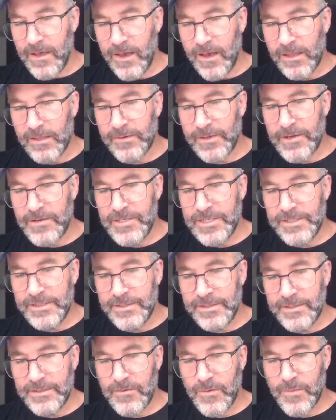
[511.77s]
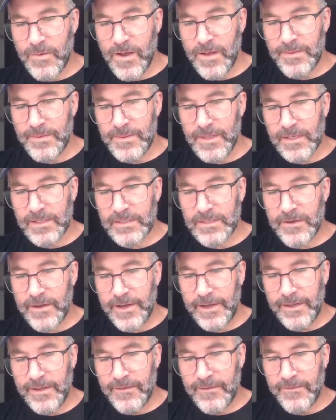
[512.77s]
Hollow Energies, no problem.
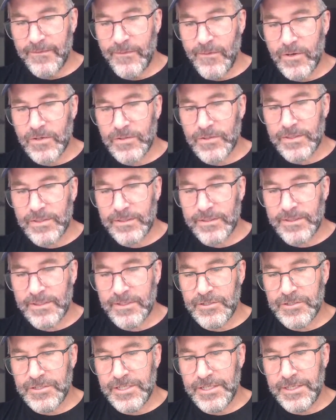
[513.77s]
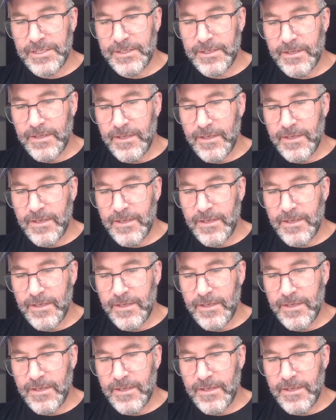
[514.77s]
Luxray, Fortress, Synergy,